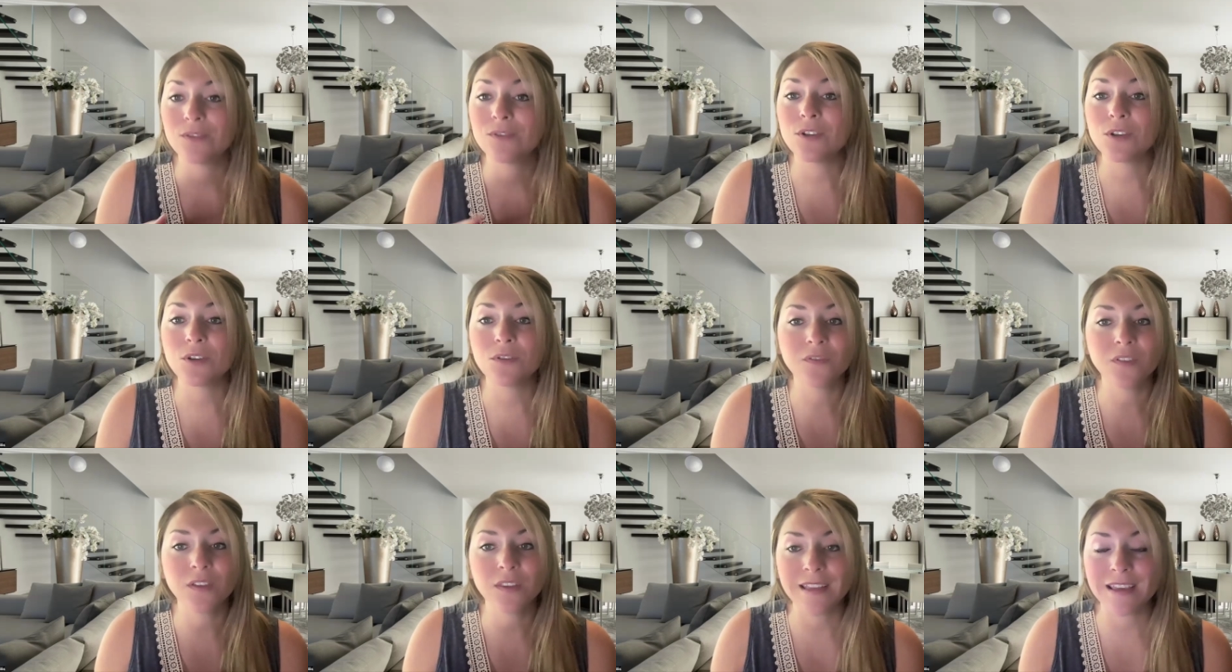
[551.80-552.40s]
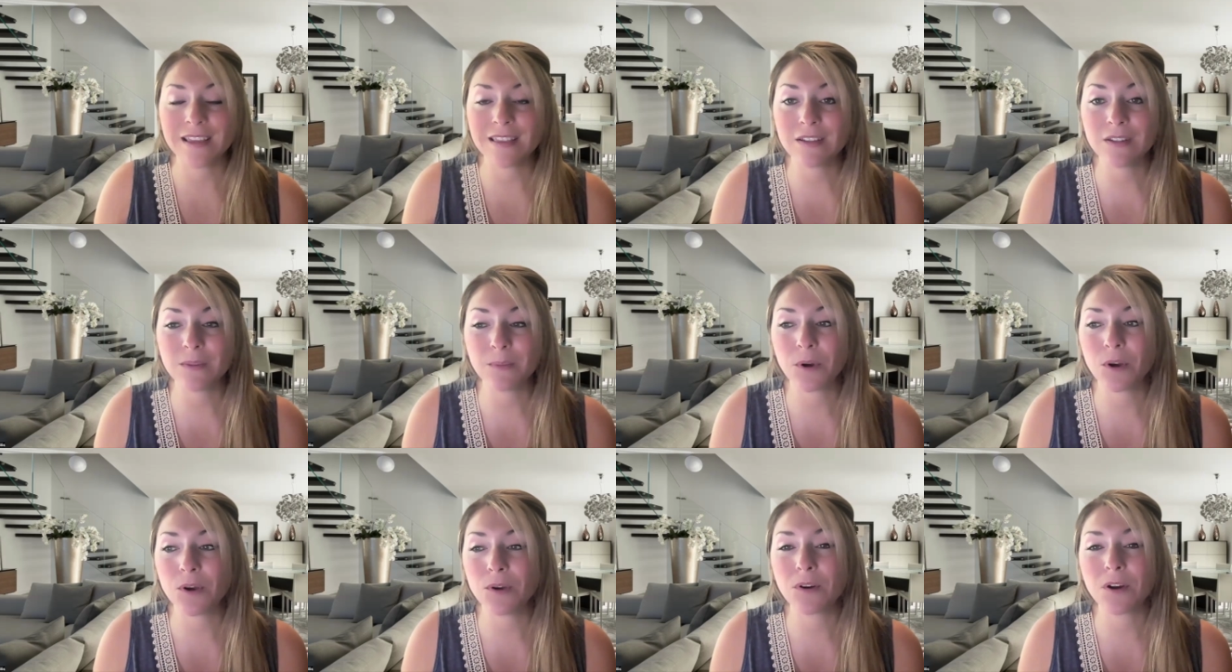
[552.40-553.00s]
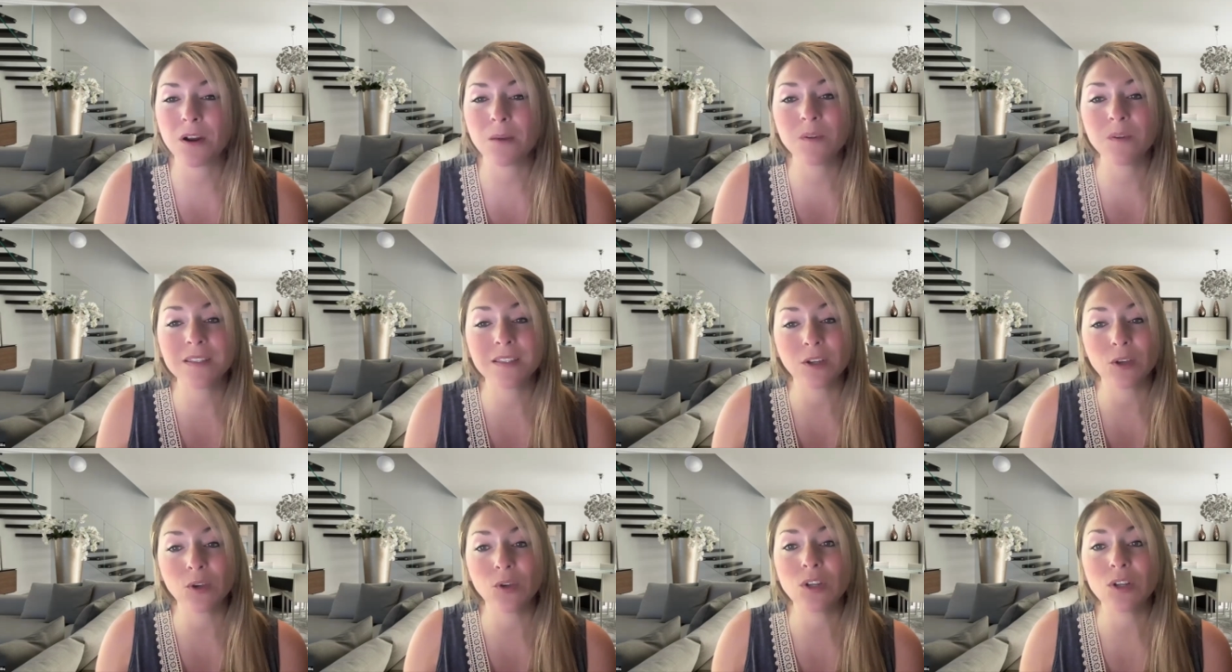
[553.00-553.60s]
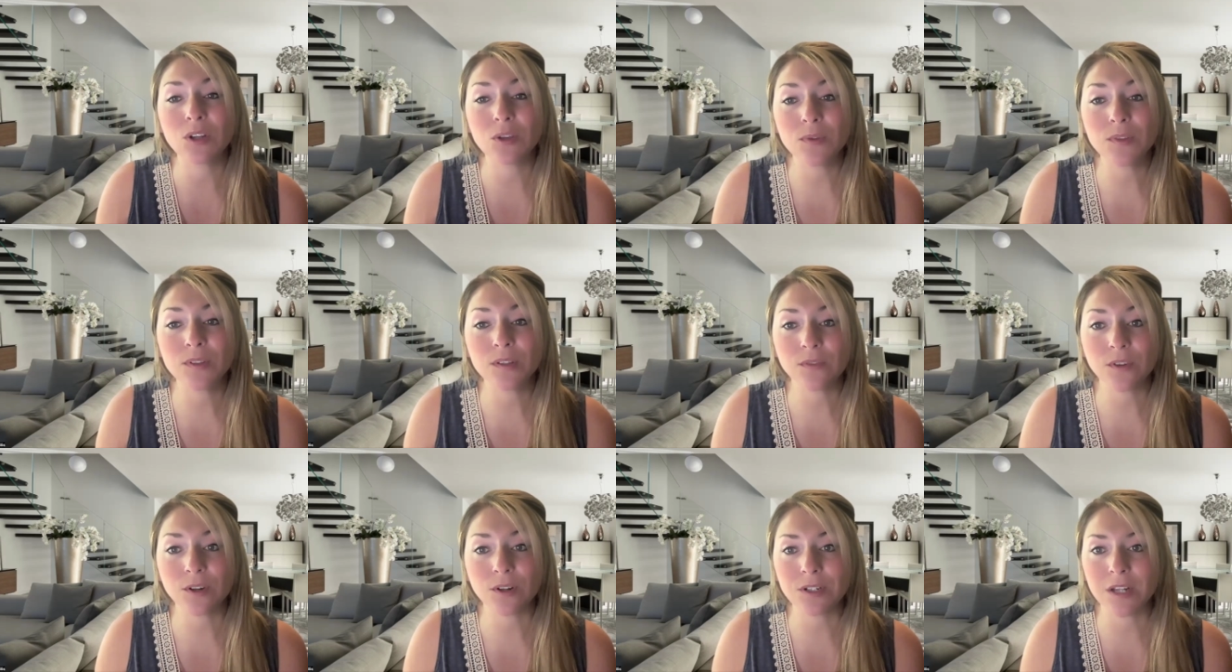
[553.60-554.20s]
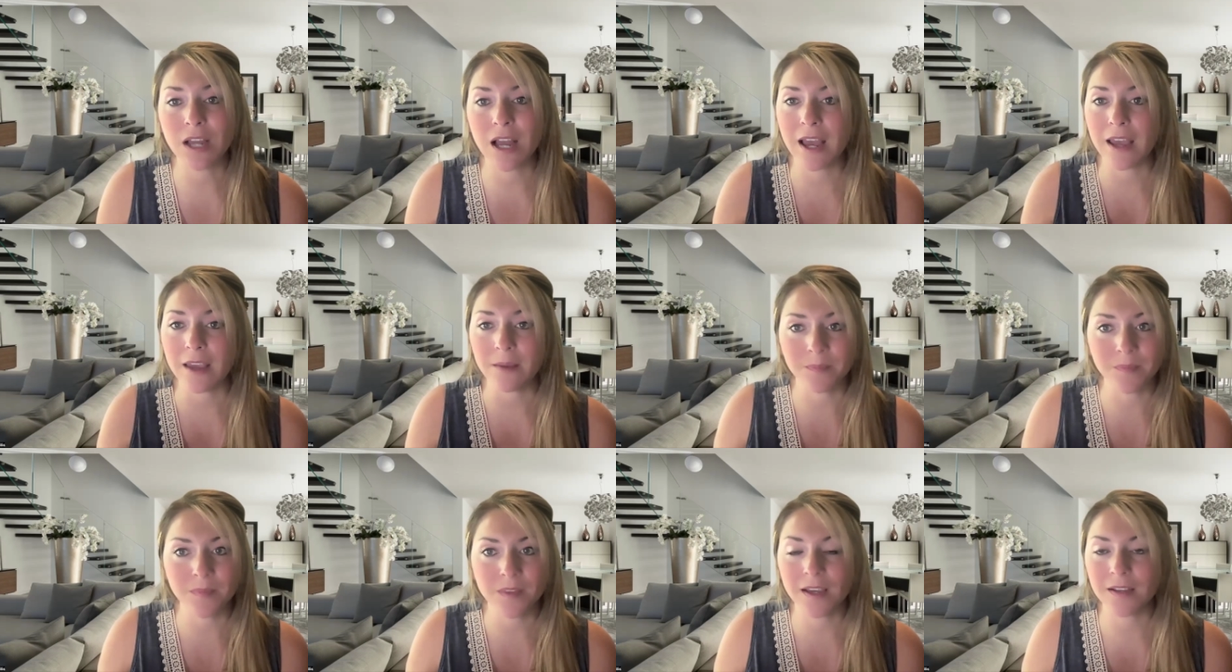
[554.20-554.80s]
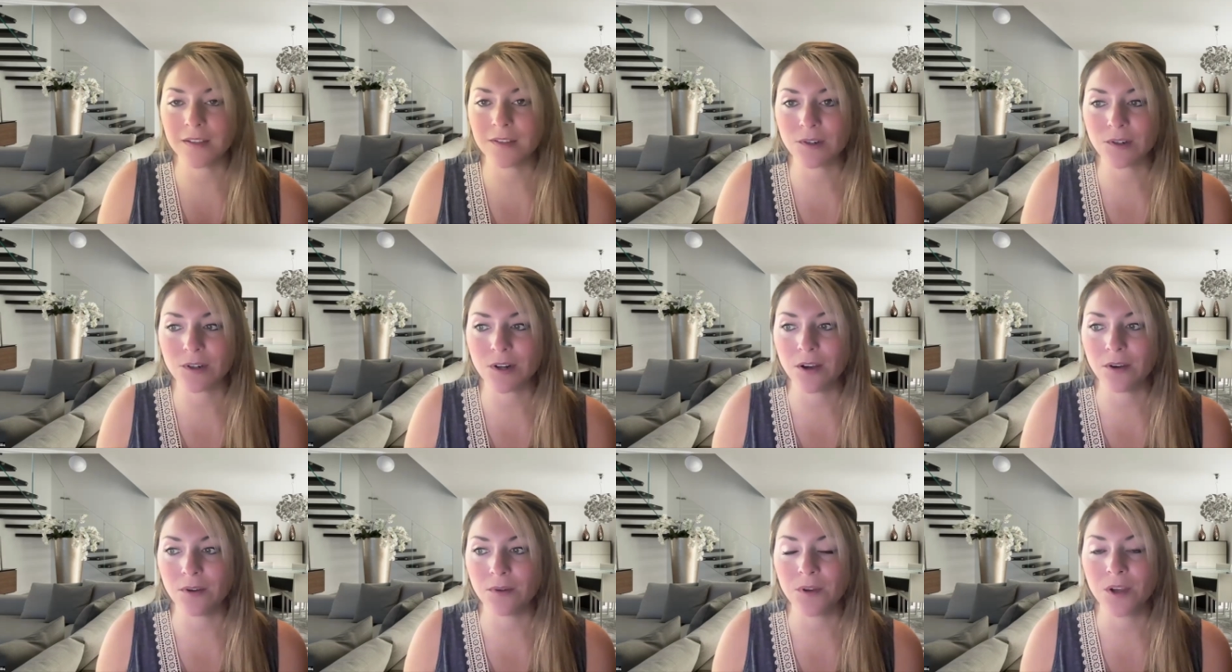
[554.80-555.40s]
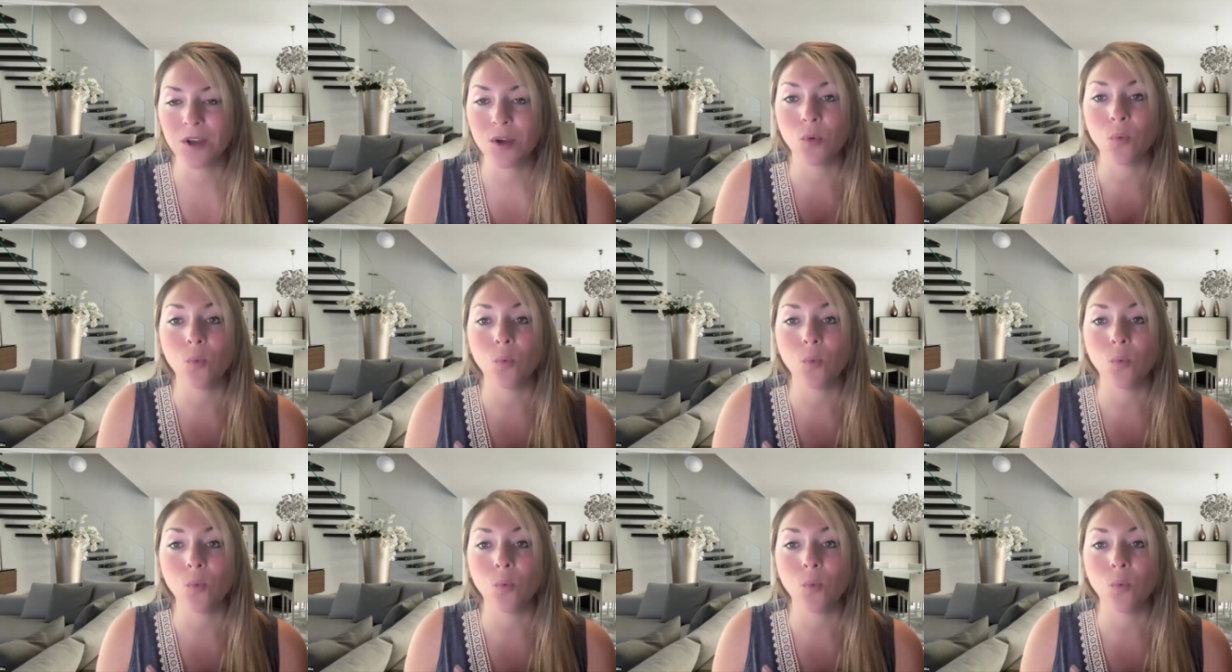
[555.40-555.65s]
Do you feel like this program was a good use of your time? Yes or no?